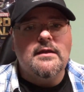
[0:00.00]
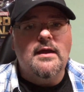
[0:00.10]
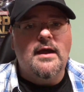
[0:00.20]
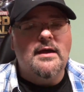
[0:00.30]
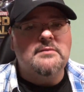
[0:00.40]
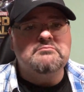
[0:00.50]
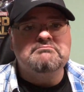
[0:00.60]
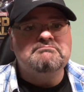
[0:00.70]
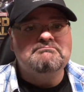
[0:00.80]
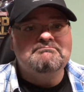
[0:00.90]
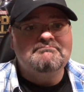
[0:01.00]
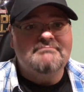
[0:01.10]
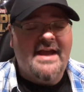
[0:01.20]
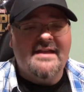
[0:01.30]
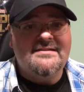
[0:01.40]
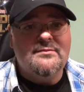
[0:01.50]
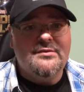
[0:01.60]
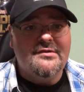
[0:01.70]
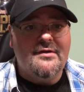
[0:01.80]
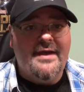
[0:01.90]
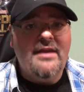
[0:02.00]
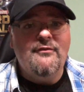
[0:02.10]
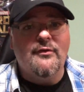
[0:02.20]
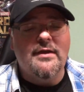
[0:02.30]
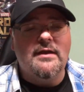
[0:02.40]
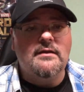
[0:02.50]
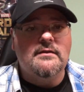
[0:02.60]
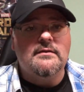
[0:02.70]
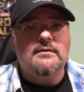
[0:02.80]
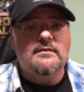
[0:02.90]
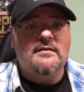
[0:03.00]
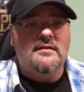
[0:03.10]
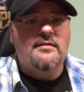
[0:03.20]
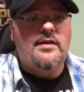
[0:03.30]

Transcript: um, ask someone to go get it for you? Talk to you